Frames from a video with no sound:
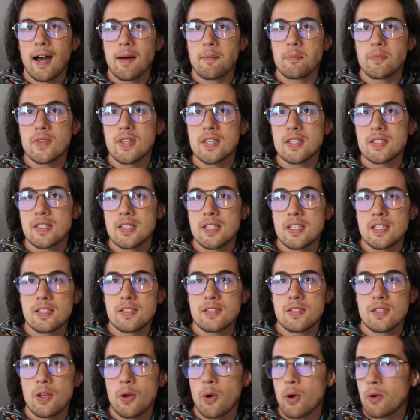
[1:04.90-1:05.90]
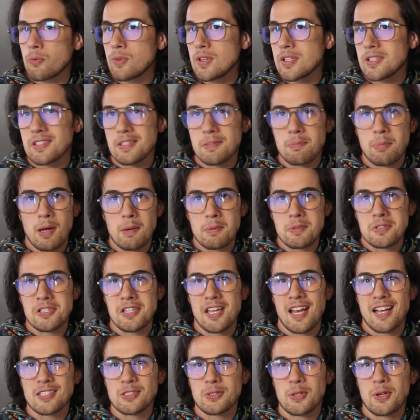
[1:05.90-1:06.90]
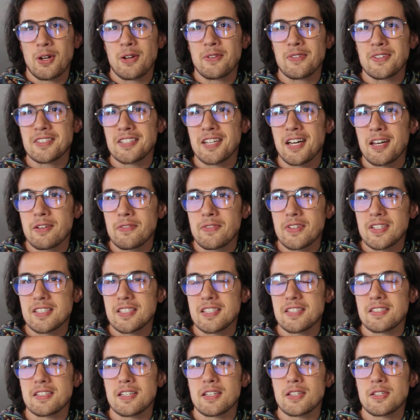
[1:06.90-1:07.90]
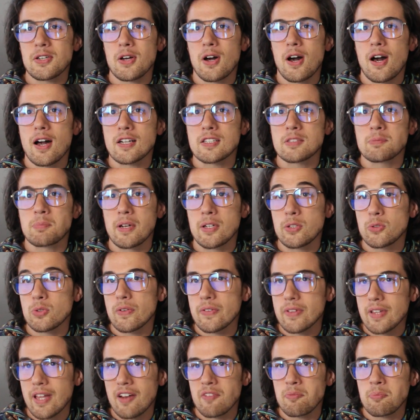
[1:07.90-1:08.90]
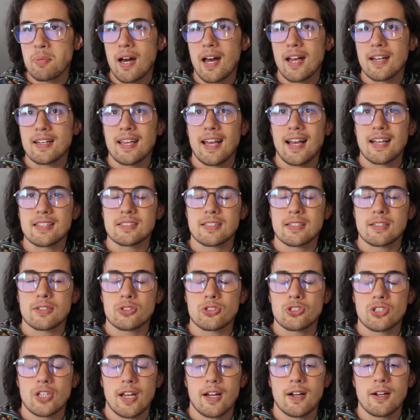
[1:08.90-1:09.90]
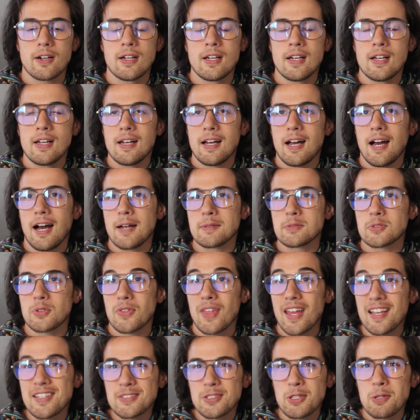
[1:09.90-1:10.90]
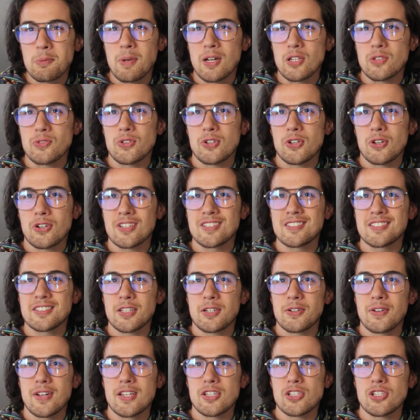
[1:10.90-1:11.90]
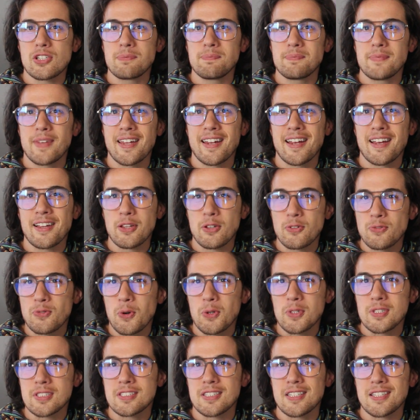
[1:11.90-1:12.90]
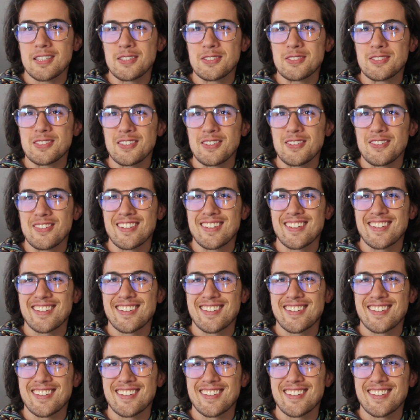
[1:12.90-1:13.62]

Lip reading: This is, a recently published text, so I don't have a ton of existing talks, but I do have a lot of podcasts that I'll share. So thanks so much for your consideration, and I look forward to seeing you soon.